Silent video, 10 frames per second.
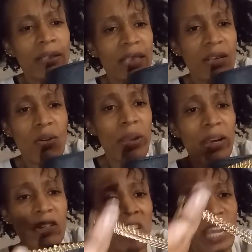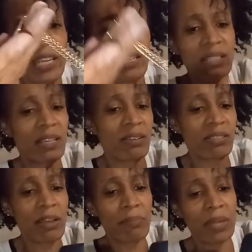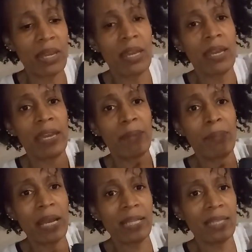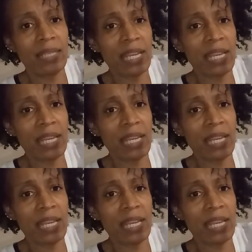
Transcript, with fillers: decoy or chains or something. It buttons